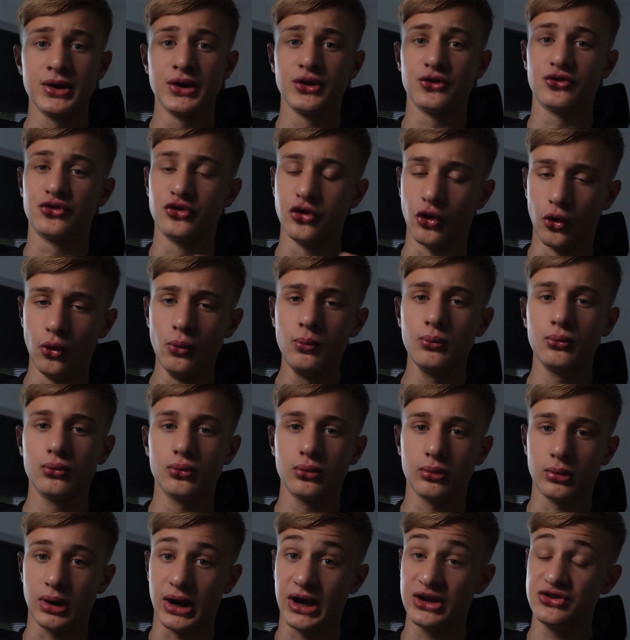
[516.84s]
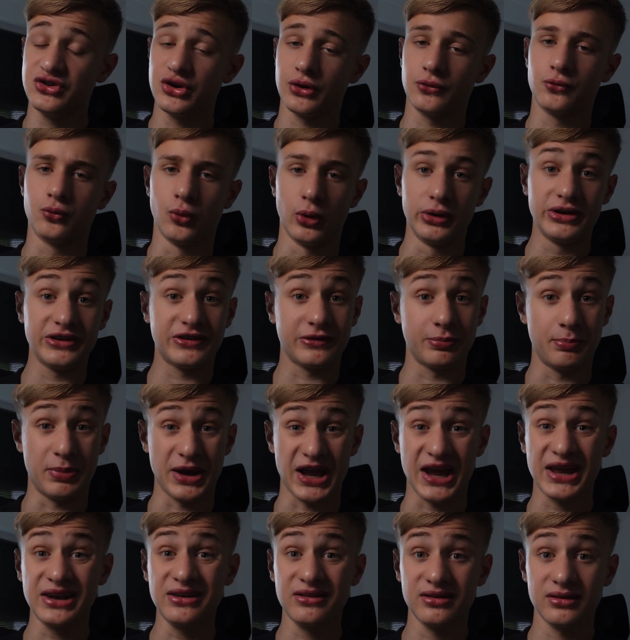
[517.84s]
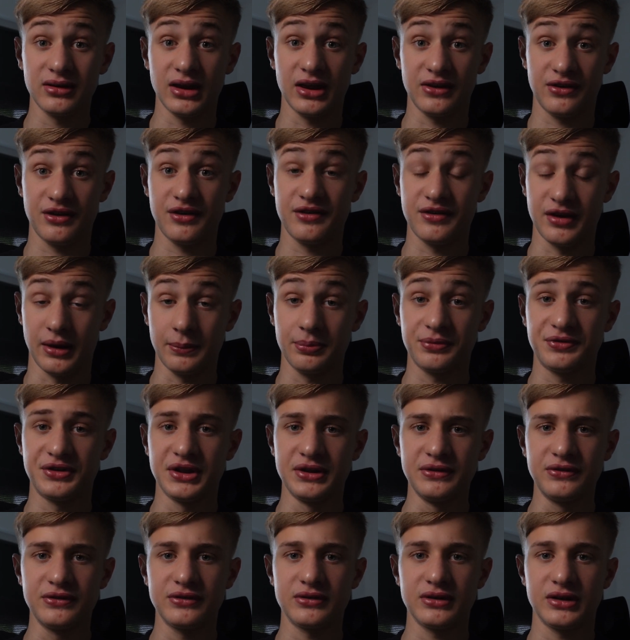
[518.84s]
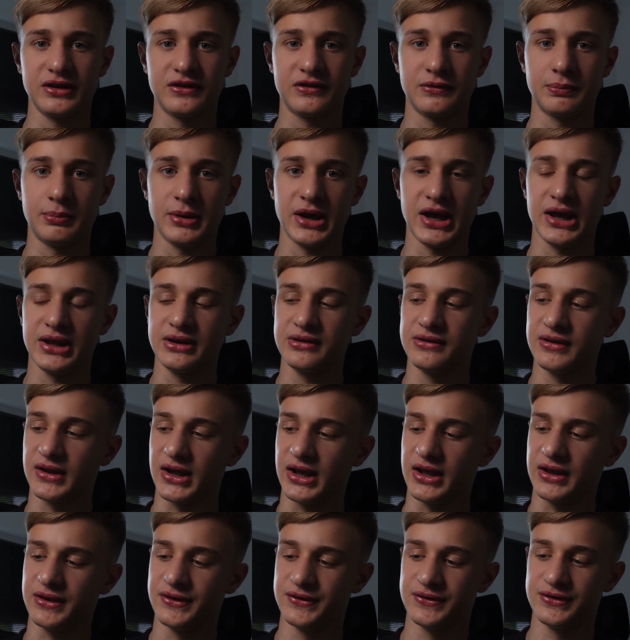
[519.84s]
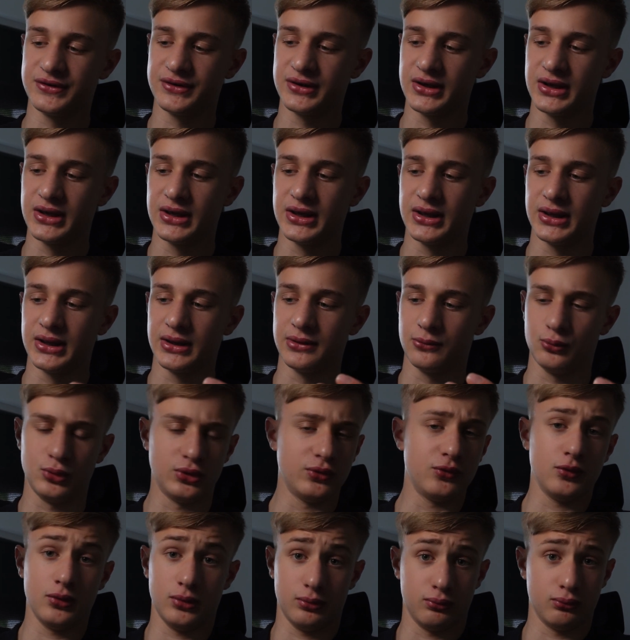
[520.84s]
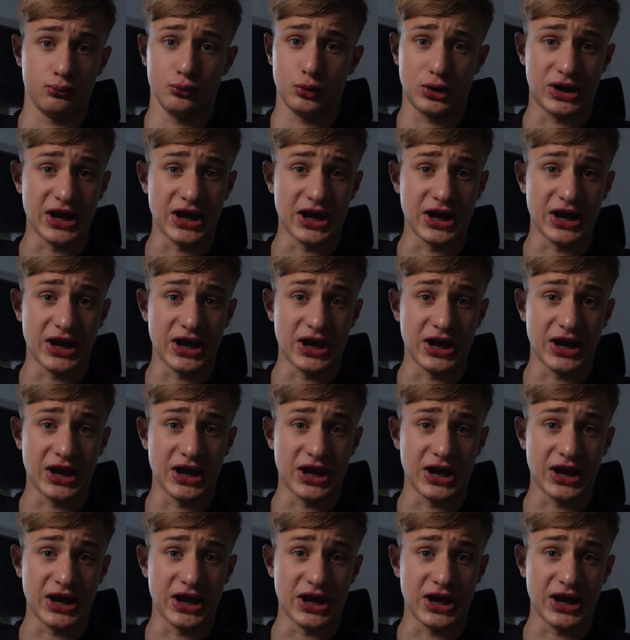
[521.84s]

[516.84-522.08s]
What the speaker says: So IGF-1 is banned as a substance. It's banned as we